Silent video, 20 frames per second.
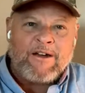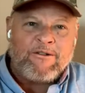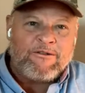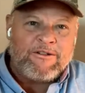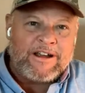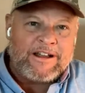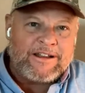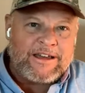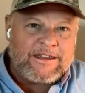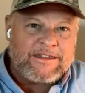I
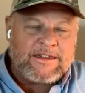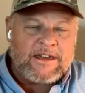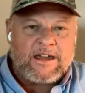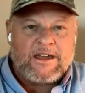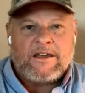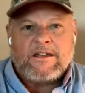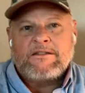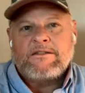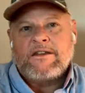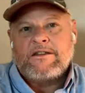really
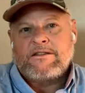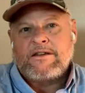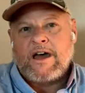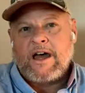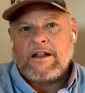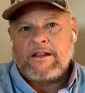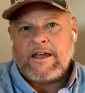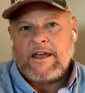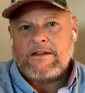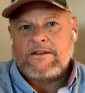think that
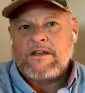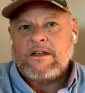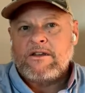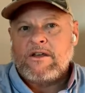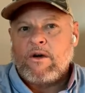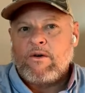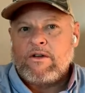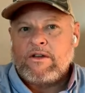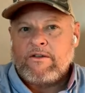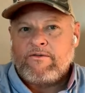Thailand
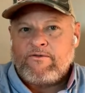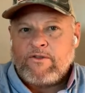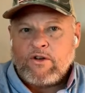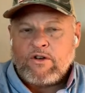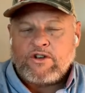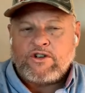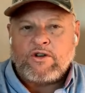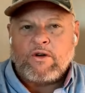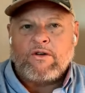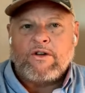could go into
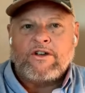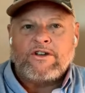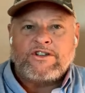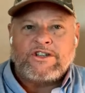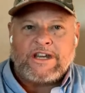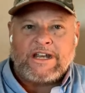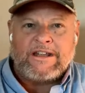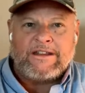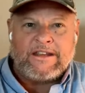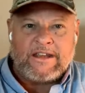food
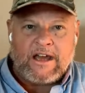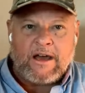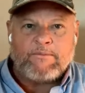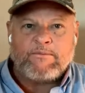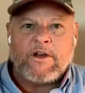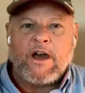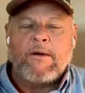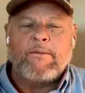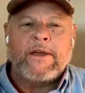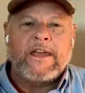shortage in the
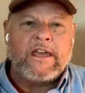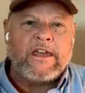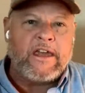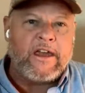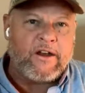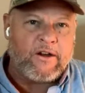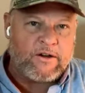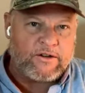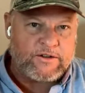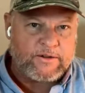upcoming
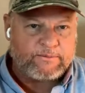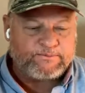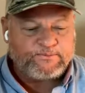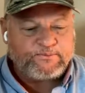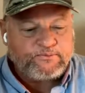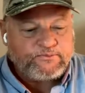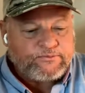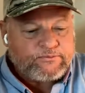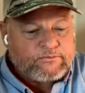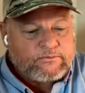years
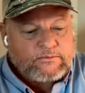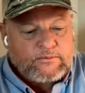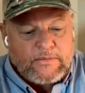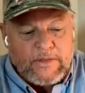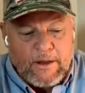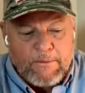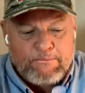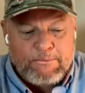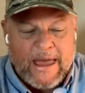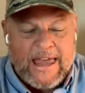
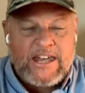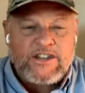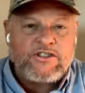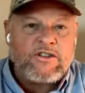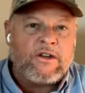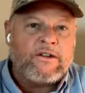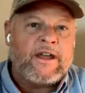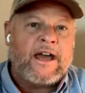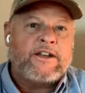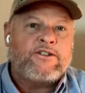
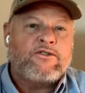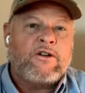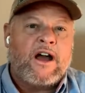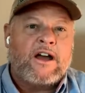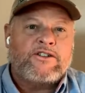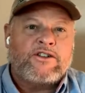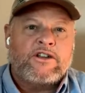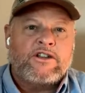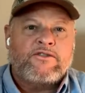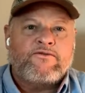based on
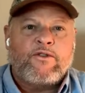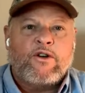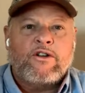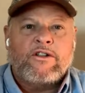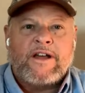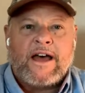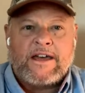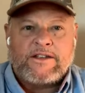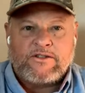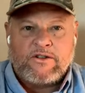nitrogenous
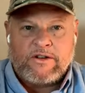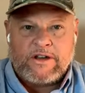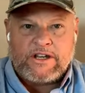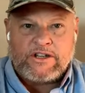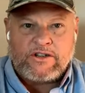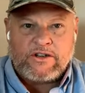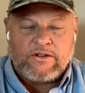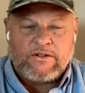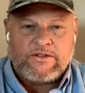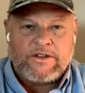fertilizer
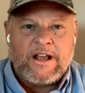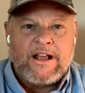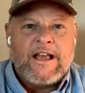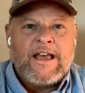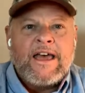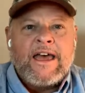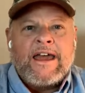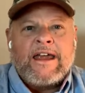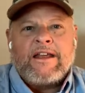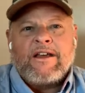issues.
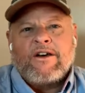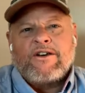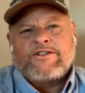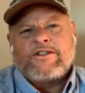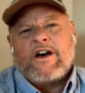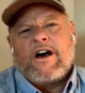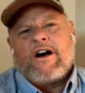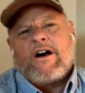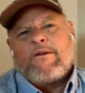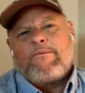And he
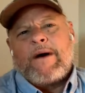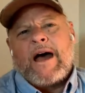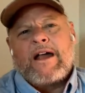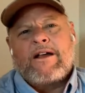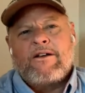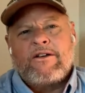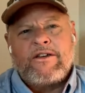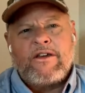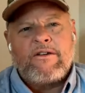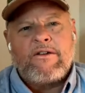goes, oh,
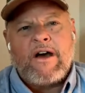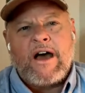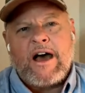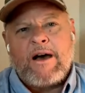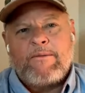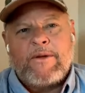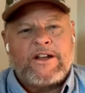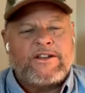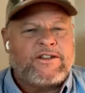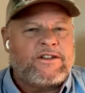Michael, you know
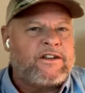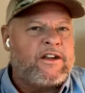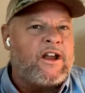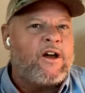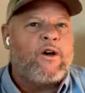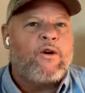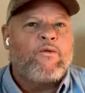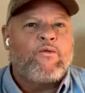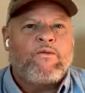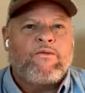how much, you
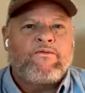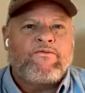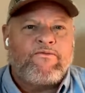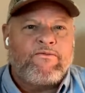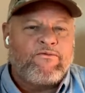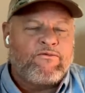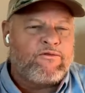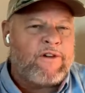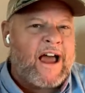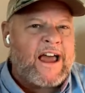know,
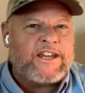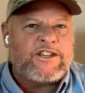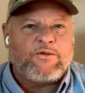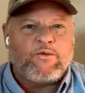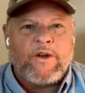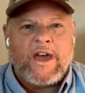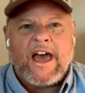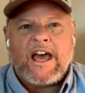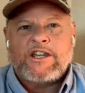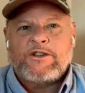
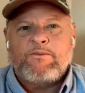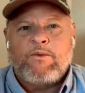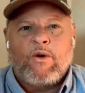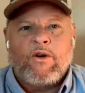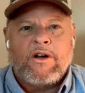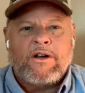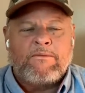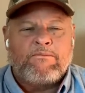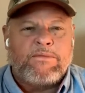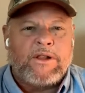rice we
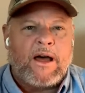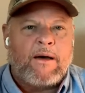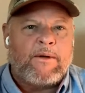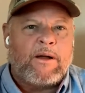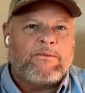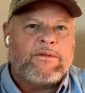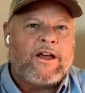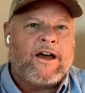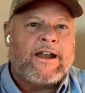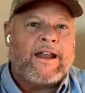export and blah,
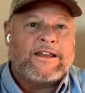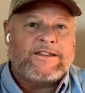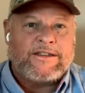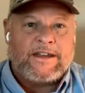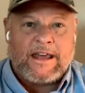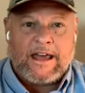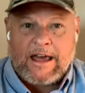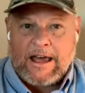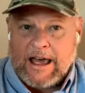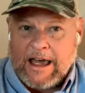blah, blah. And I
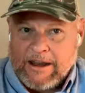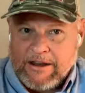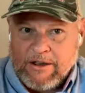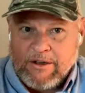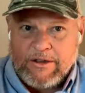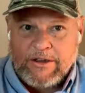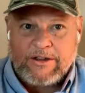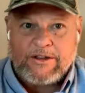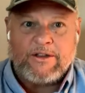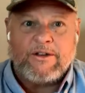said, I
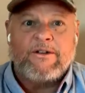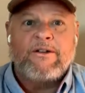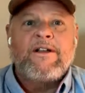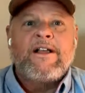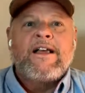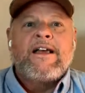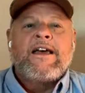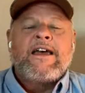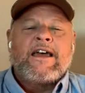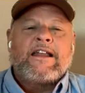know you do.
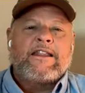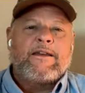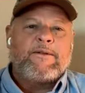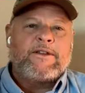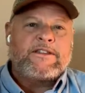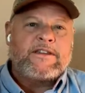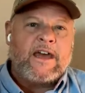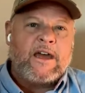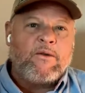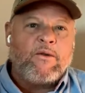And
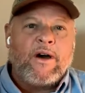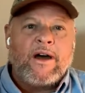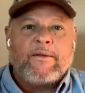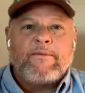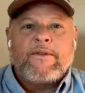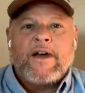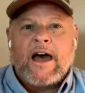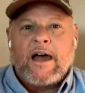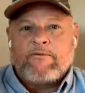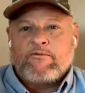let me tell you
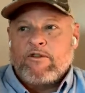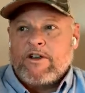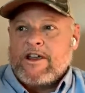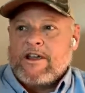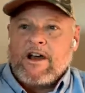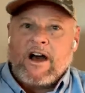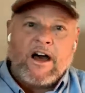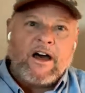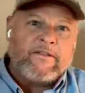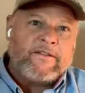what, I've
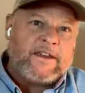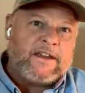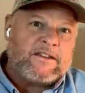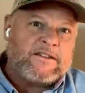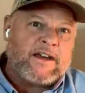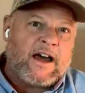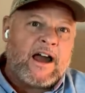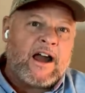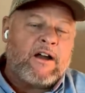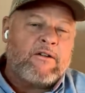reconned the
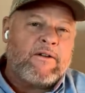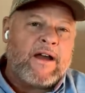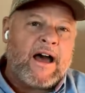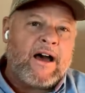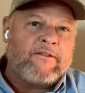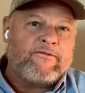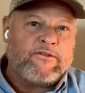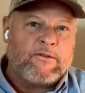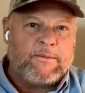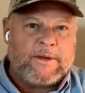entire route
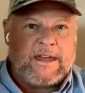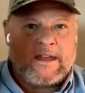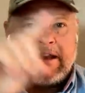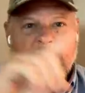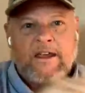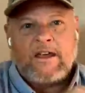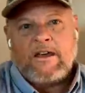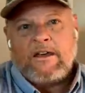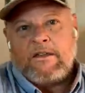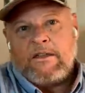from
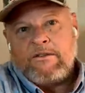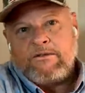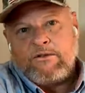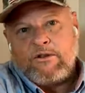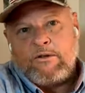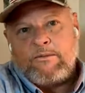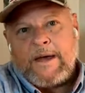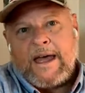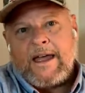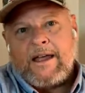India
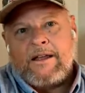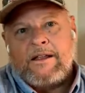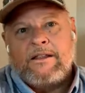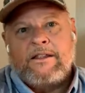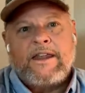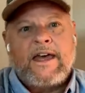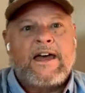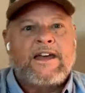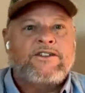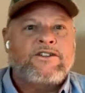through
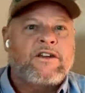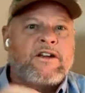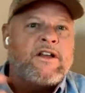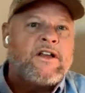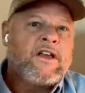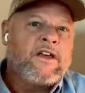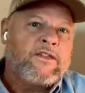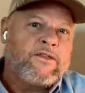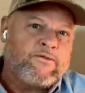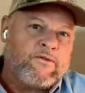Bangladesh,
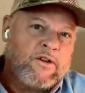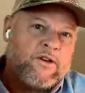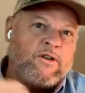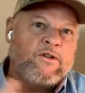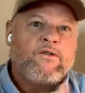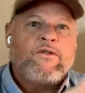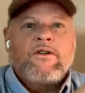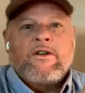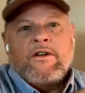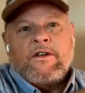
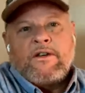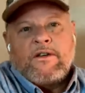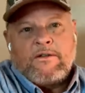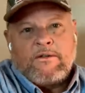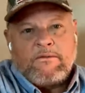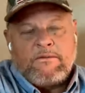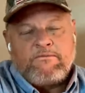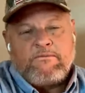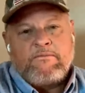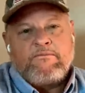through
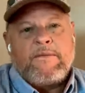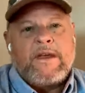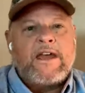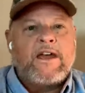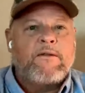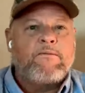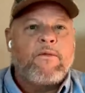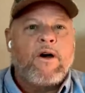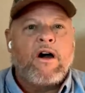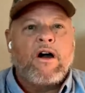
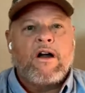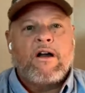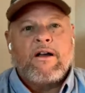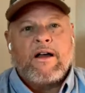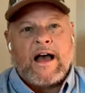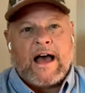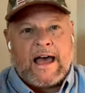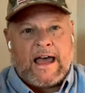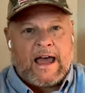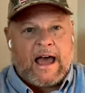
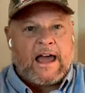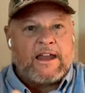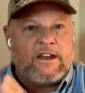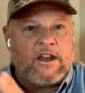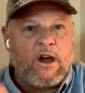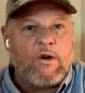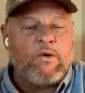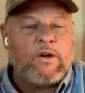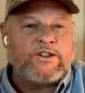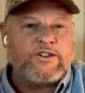Myanmar. I, I
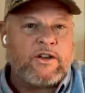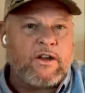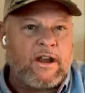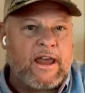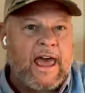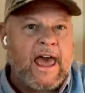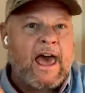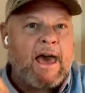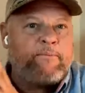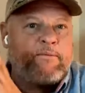know what's
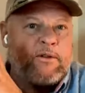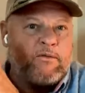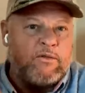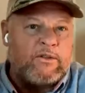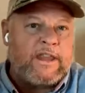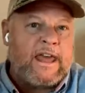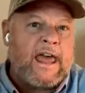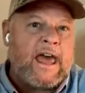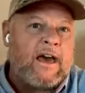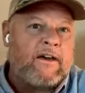going to happen
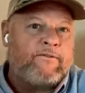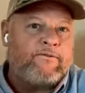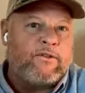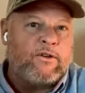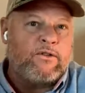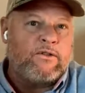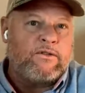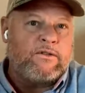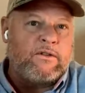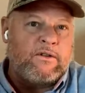when they have
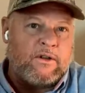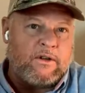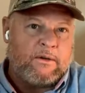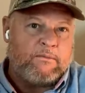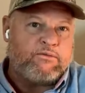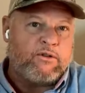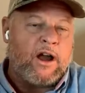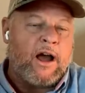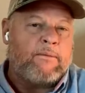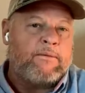food
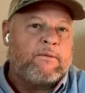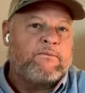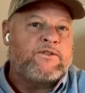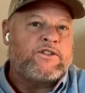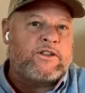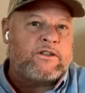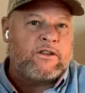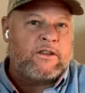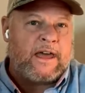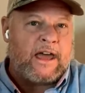uh,
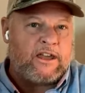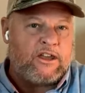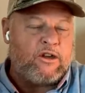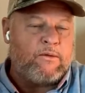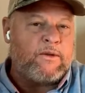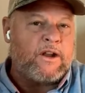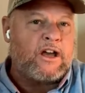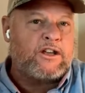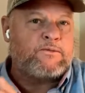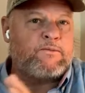problems. That
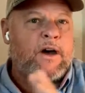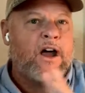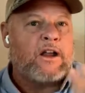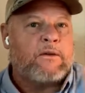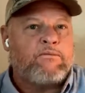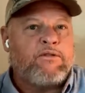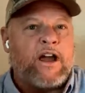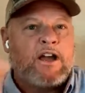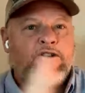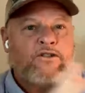human
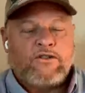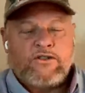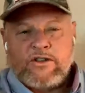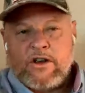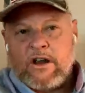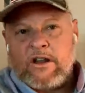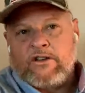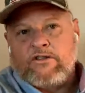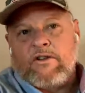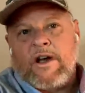osmotic pressure
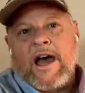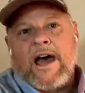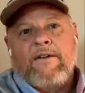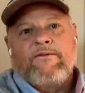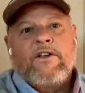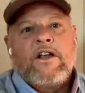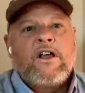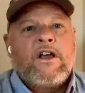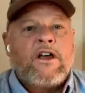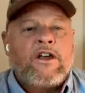is going to drive
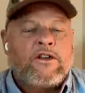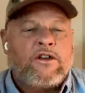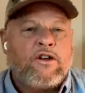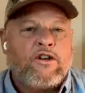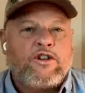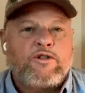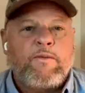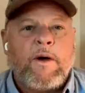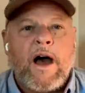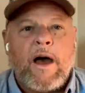
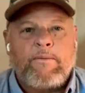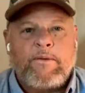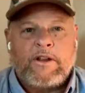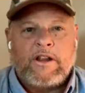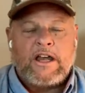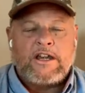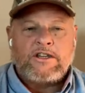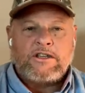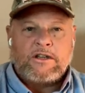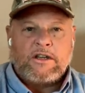huge
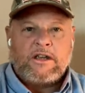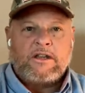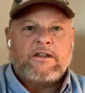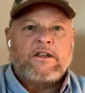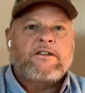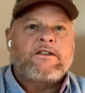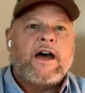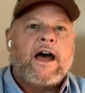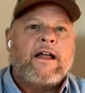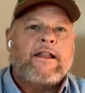population
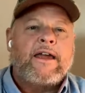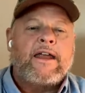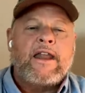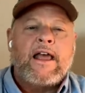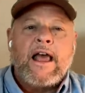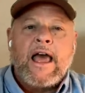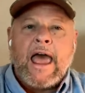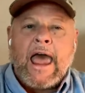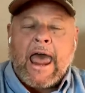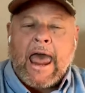into
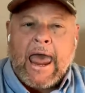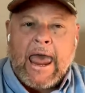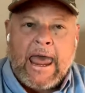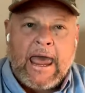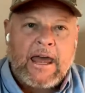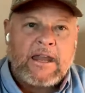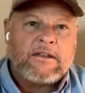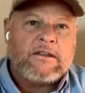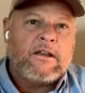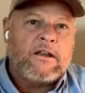Thailand,
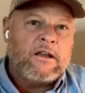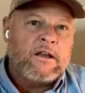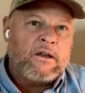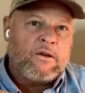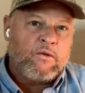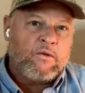and